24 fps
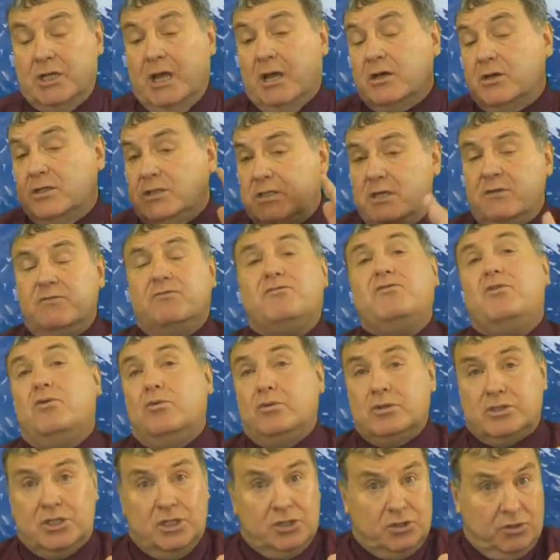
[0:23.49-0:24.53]
Now, because it
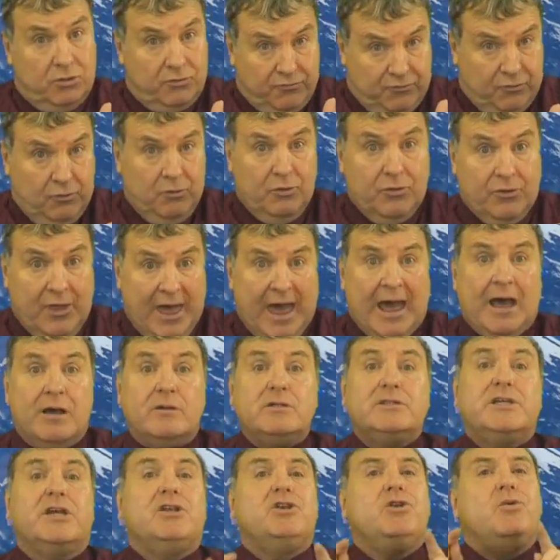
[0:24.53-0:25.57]
falls in your fourth
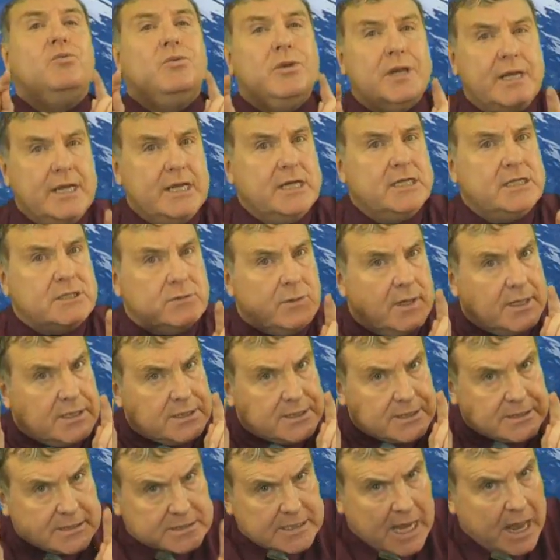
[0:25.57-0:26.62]
house and you need to
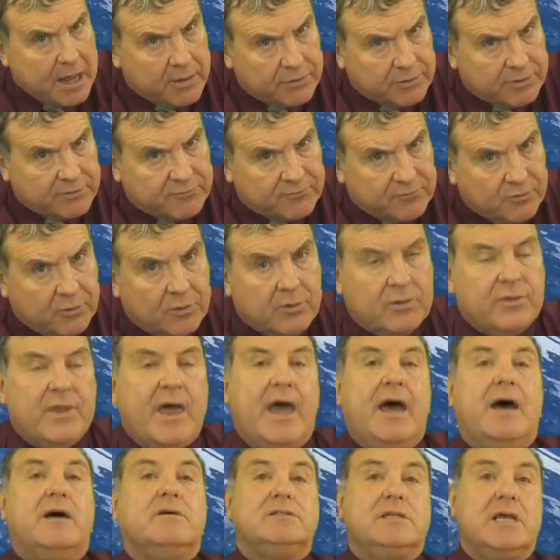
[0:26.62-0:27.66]
understand the fourth
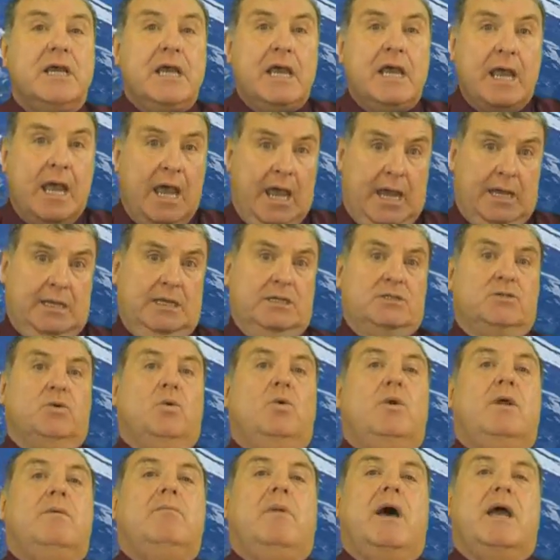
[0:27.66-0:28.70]
house, and it's
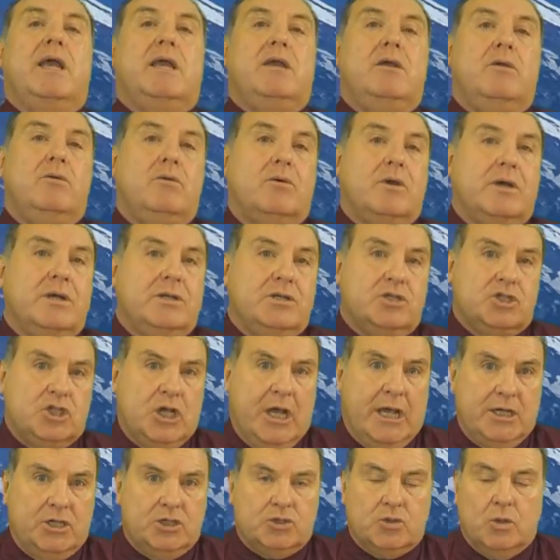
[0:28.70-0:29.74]
all in my You Can
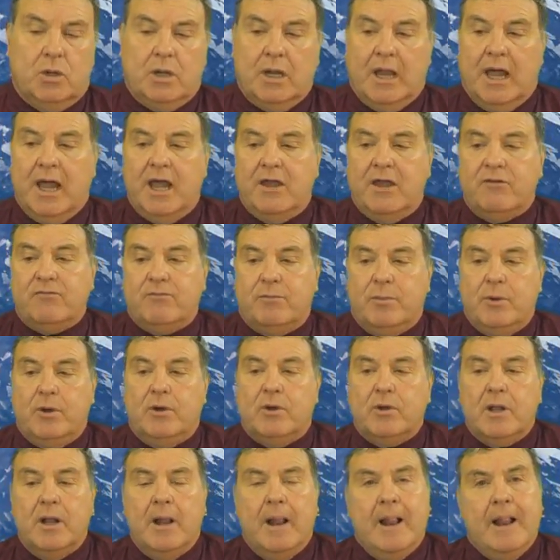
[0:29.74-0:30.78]
Change Your Life
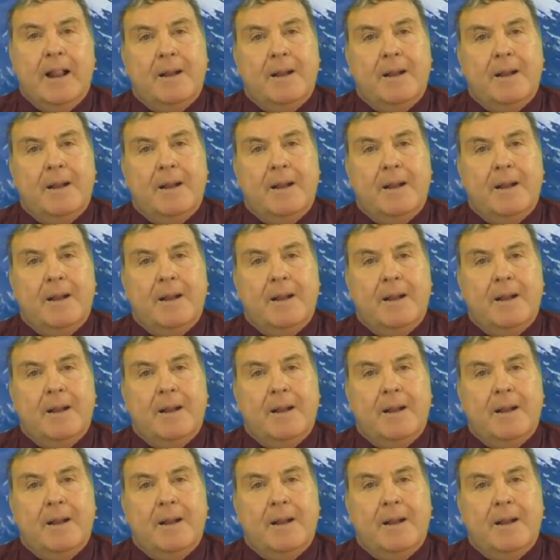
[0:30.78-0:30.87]
book.